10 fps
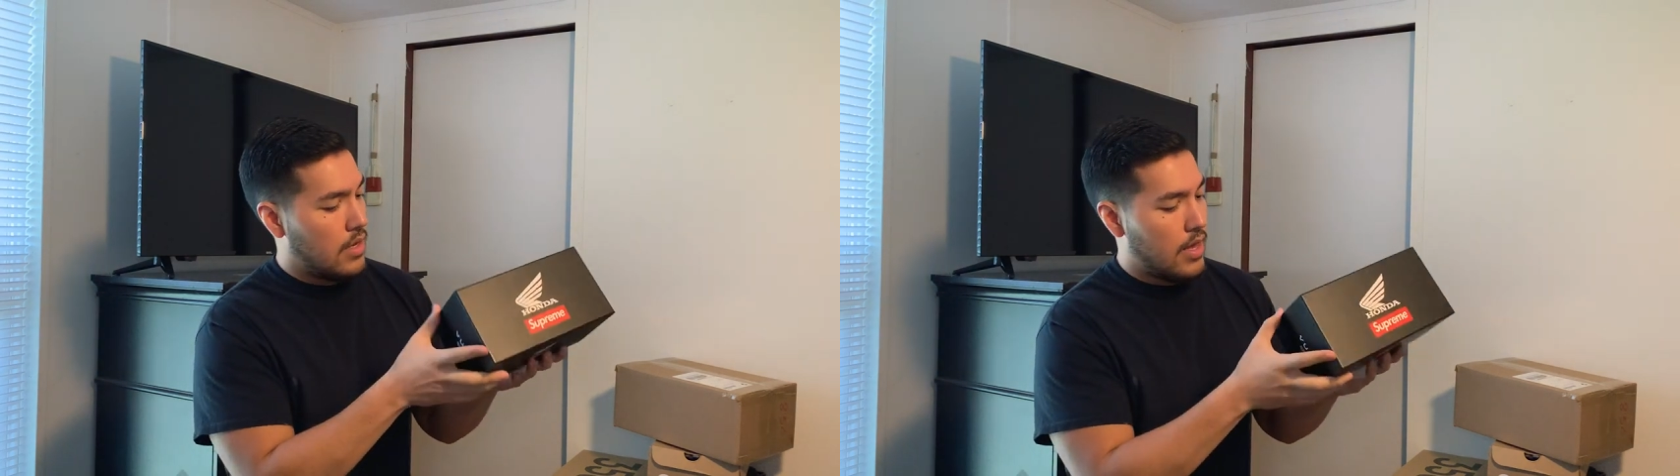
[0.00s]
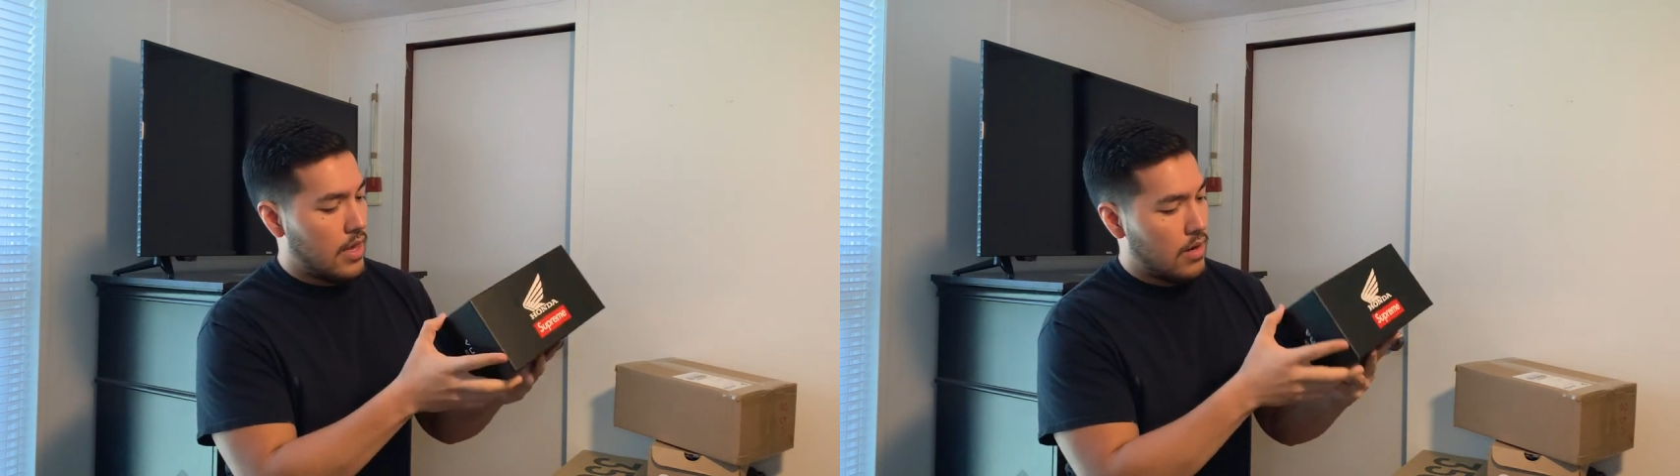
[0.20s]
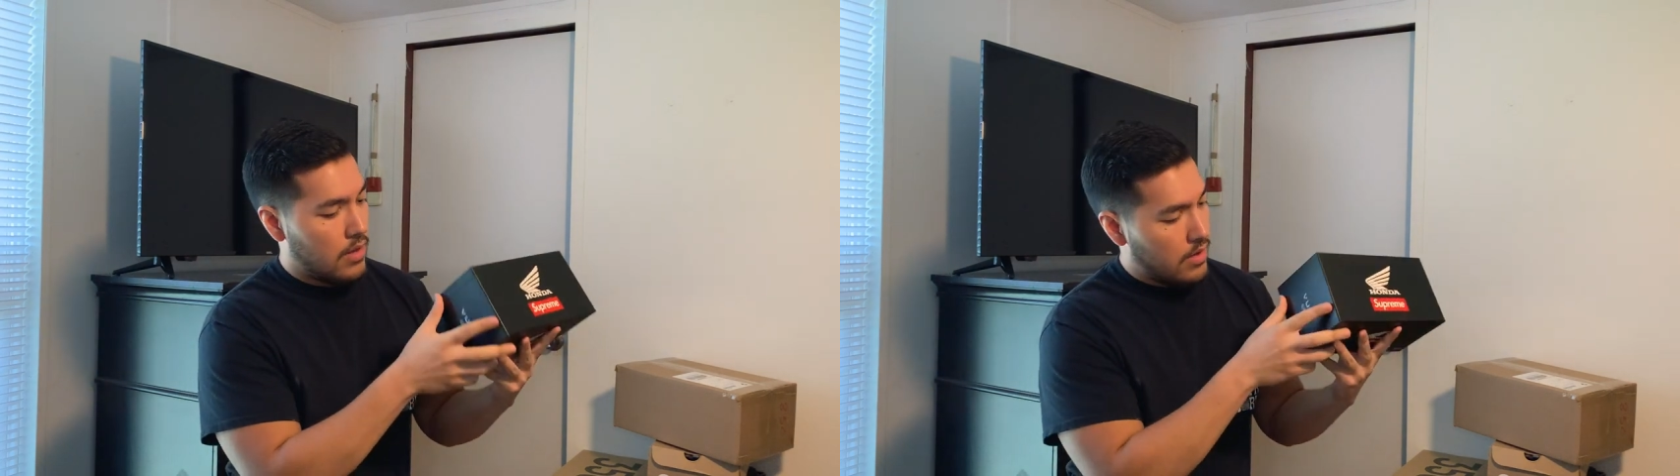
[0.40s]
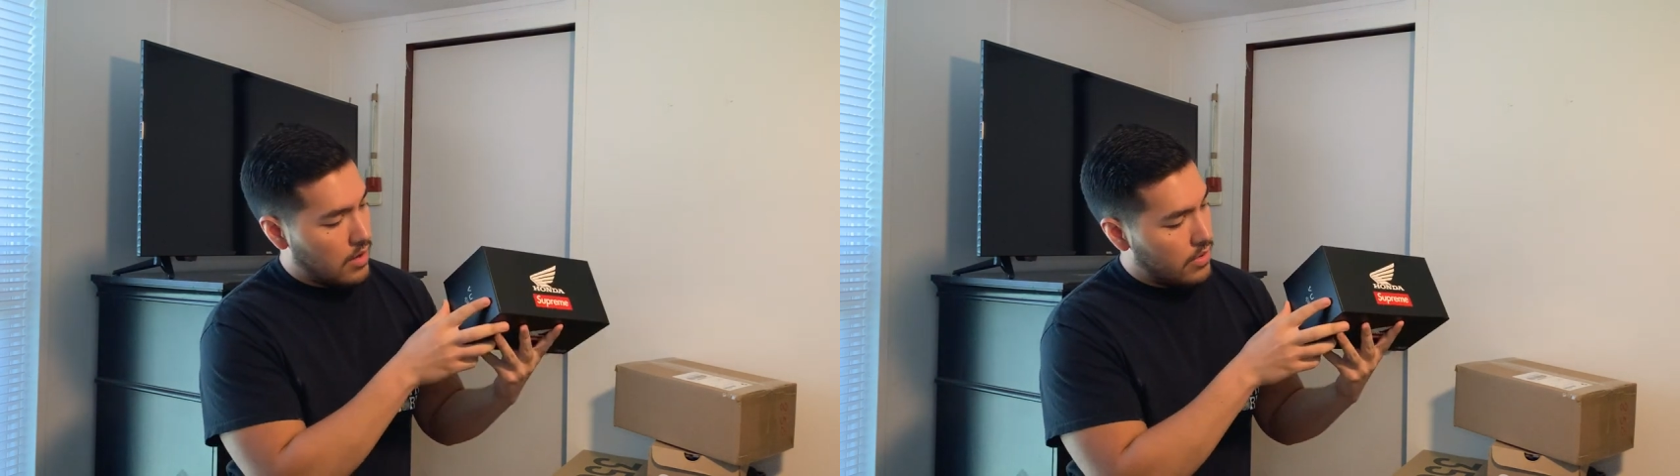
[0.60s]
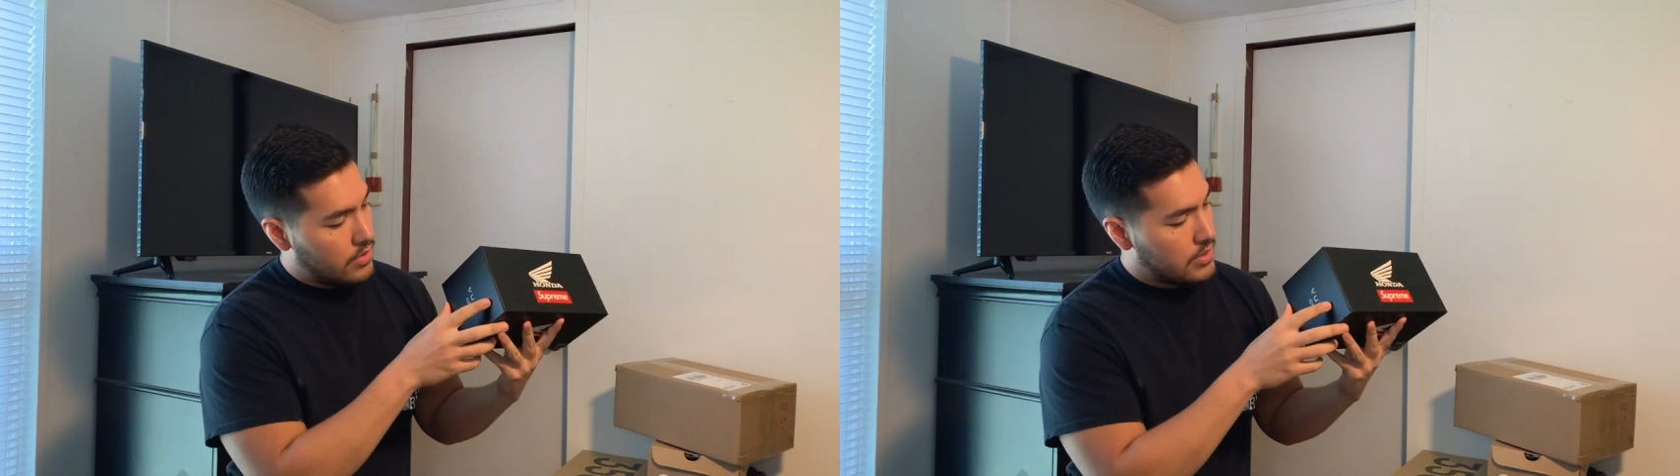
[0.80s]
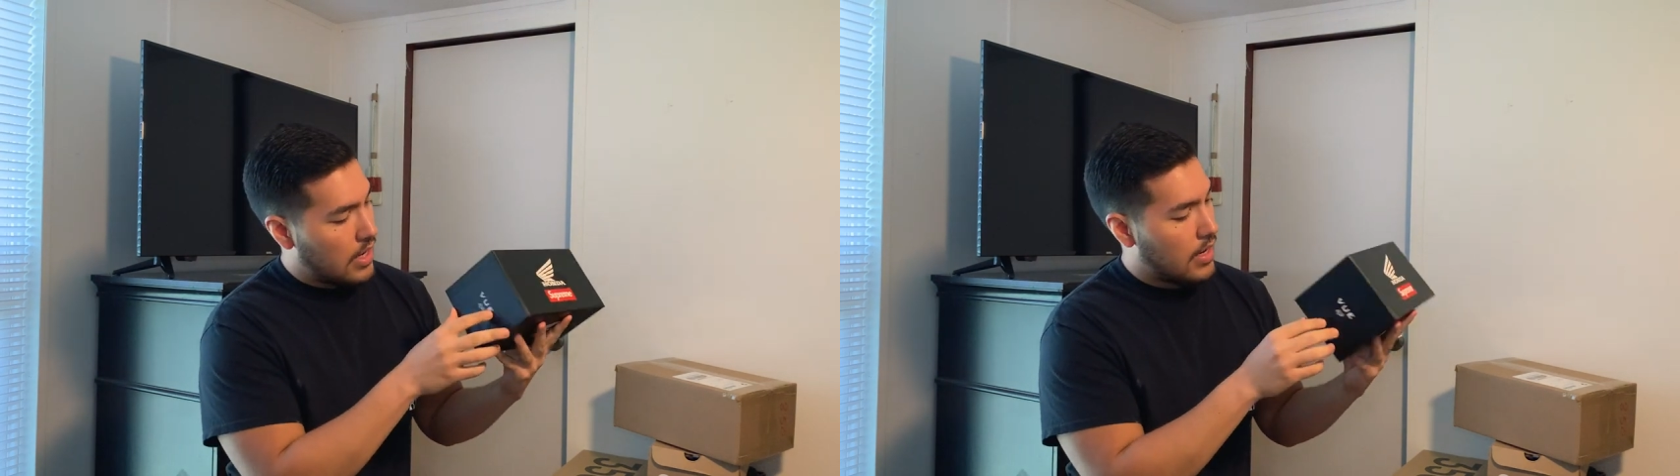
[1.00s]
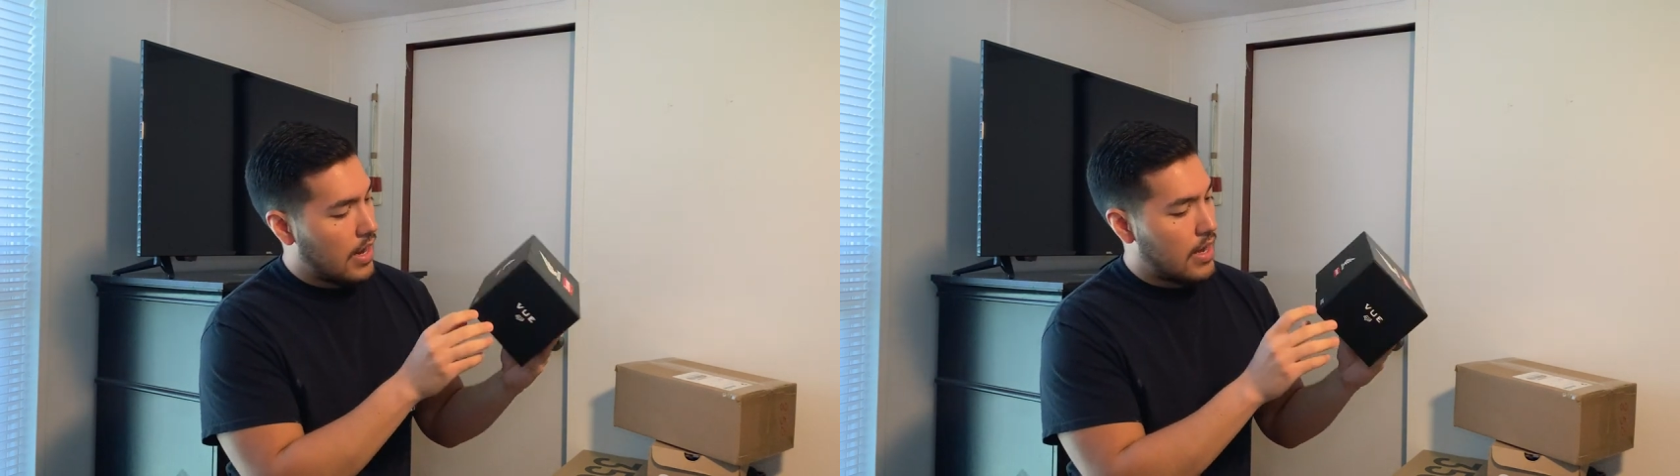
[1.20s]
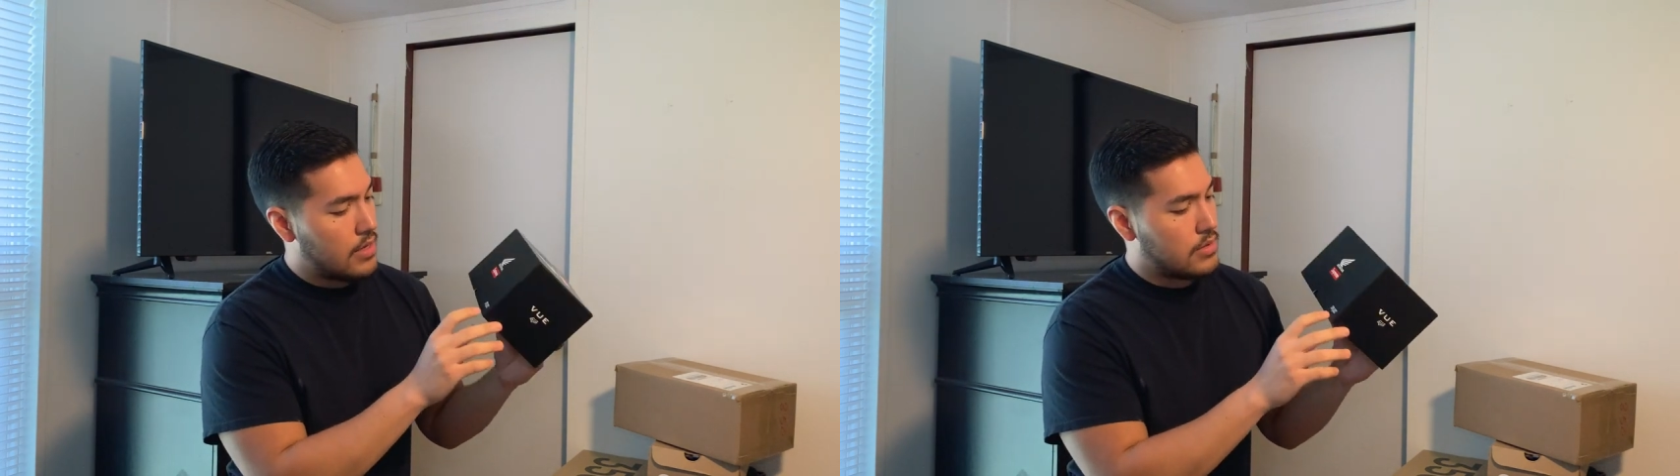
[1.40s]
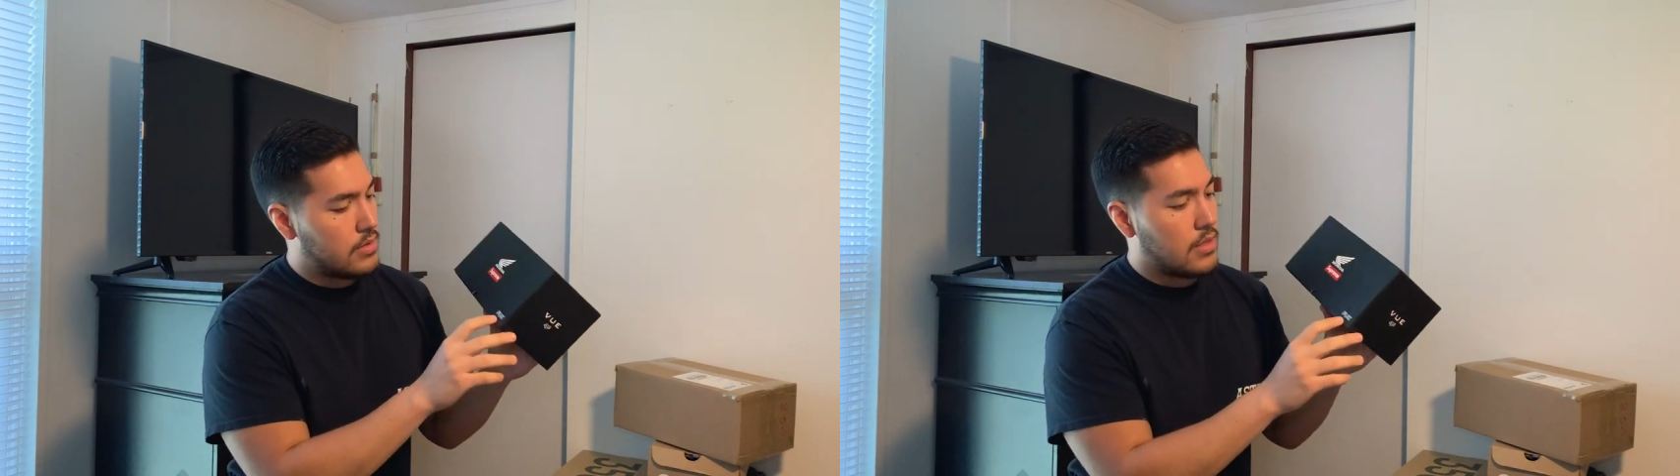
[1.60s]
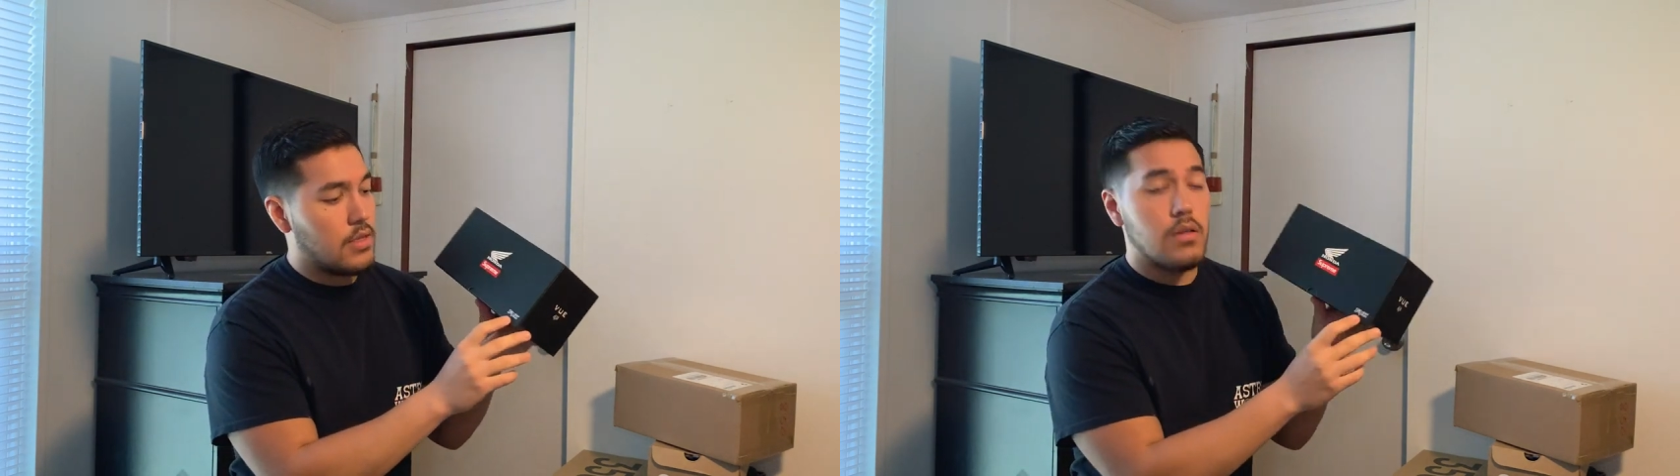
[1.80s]
And on the other side, it has
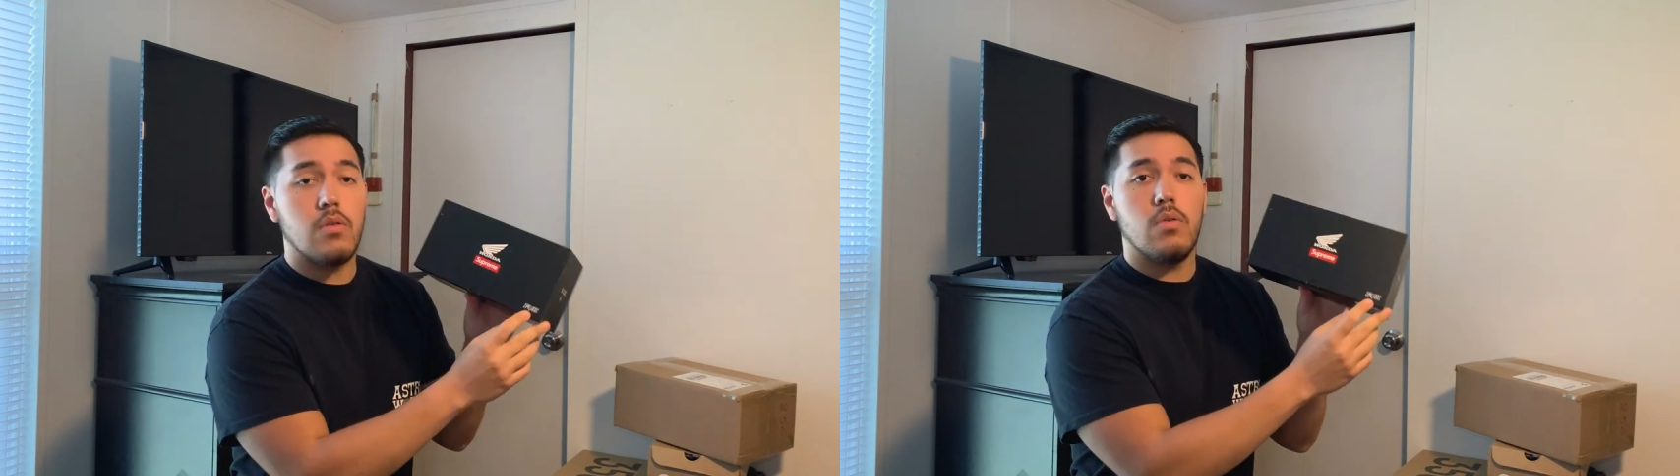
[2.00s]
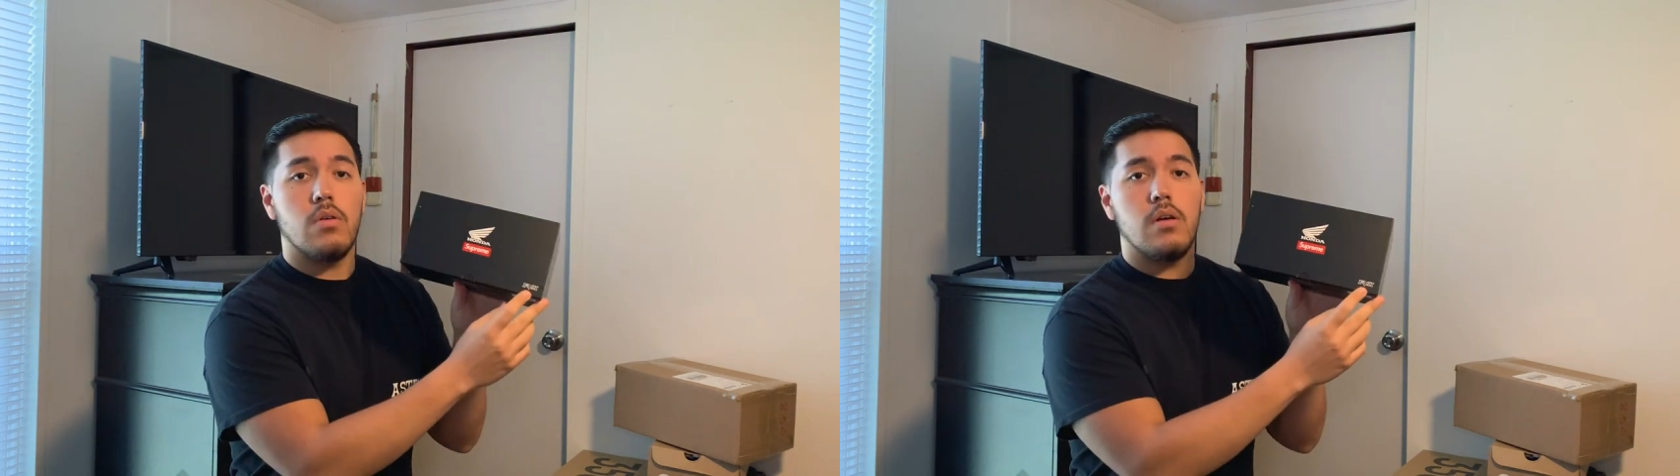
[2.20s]
the little